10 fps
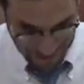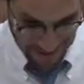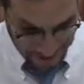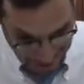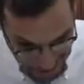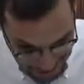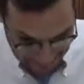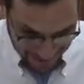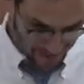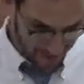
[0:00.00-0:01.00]
put it into the notes.
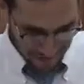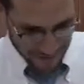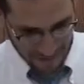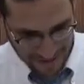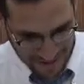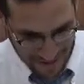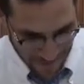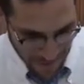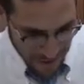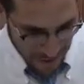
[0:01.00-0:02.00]
Maybe it's totally on the reasons.
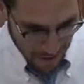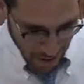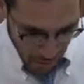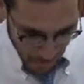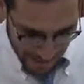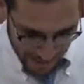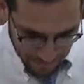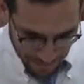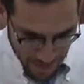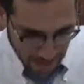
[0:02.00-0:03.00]
Okay.
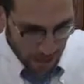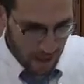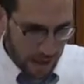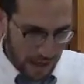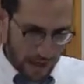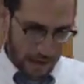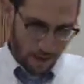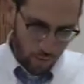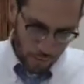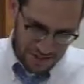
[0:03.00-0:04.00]

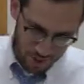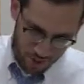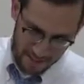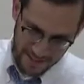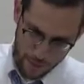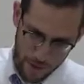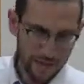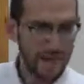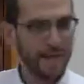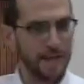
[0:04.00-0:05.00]
What's the earliest that one
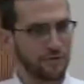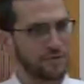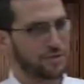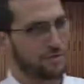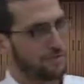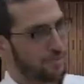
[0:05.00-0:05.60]
can light candles?